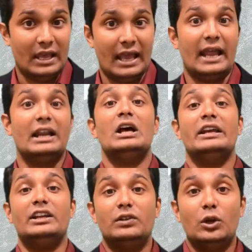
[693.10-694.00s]
and
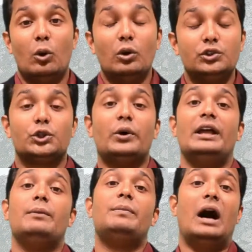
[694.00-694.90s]
it will also
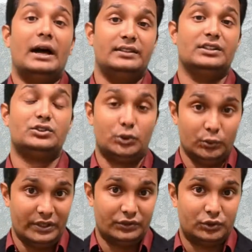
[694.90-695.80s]
help other
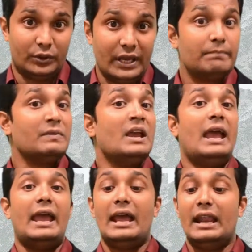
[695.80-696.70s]
students, okay?
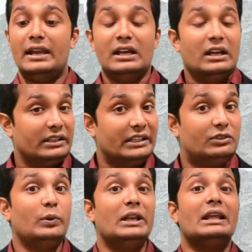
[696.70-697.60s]
And
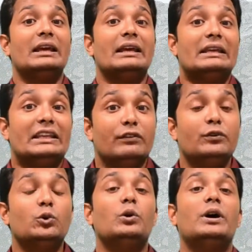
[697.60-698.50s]
it will give
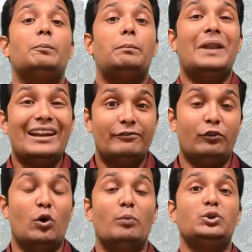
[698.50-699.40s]
you a
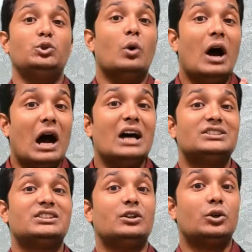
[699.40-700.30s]
platform to
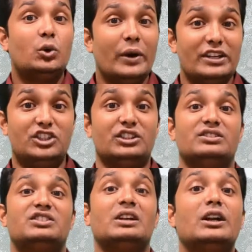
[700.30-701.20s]
ask
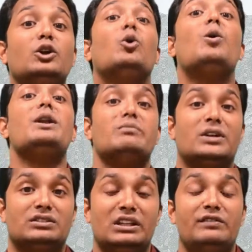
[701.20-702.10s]
questions
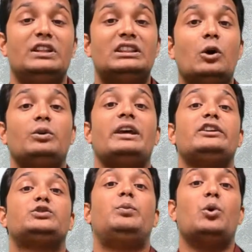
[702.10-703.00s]
anonymously without
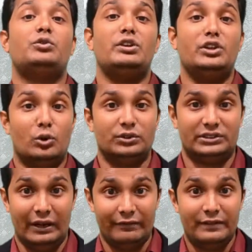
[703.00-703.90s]
exposing
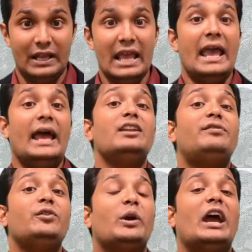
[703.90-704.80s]
yourself. And
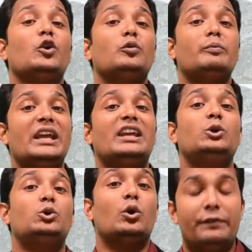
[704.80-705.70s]
if you cannot make
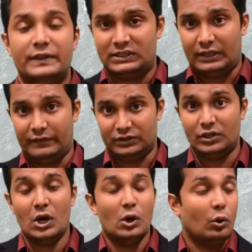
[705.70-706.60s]
it to office hours,
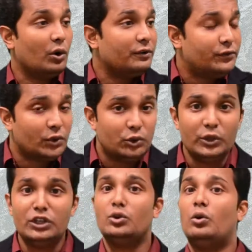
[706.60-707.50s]
or if you're
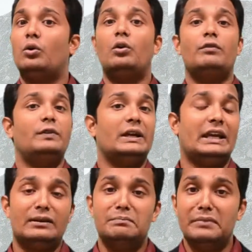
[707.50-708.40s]
doing your homework
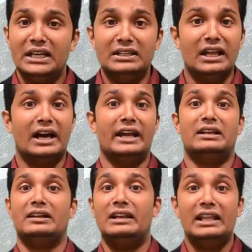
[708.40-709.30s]
at
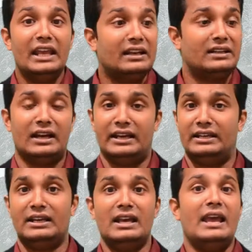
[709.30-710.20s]
midnight, late
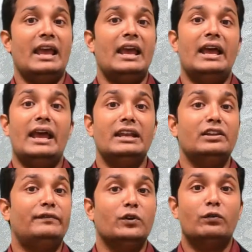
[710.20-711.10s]
night, and
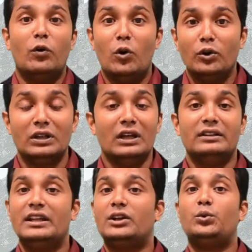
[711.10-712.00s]
if you want
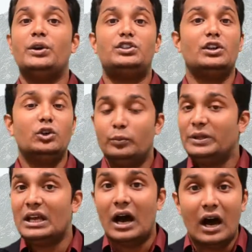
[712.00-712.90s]
that question to
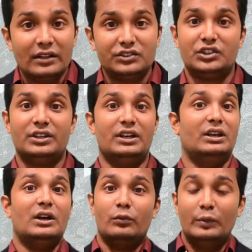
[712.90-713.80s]
be answered
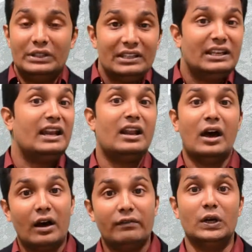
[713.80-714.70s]
within
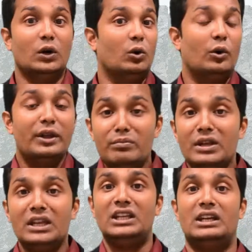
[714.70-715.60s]
an hour or
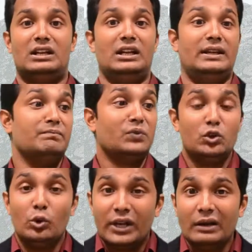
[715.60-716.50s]
immediately,
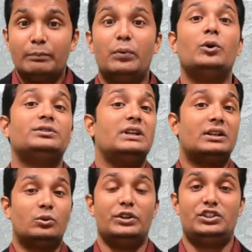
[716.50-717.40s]
you can post
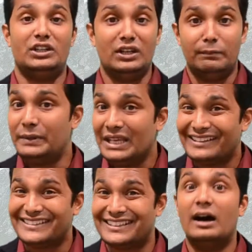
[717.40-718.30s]
that question in
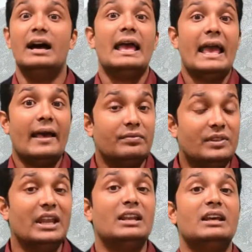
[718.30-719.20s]
Piazza, and
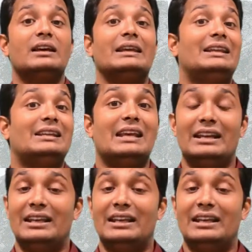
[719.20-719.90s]
then it can